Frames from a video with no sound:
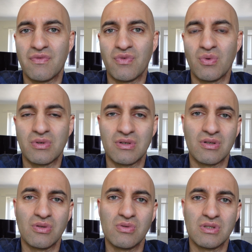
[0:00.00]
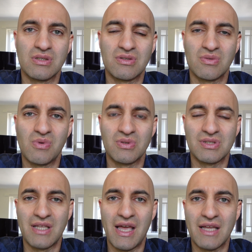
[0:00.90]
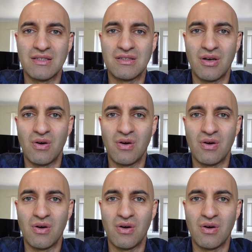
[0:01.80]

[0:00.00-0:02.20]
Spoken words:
full conclusion towards the end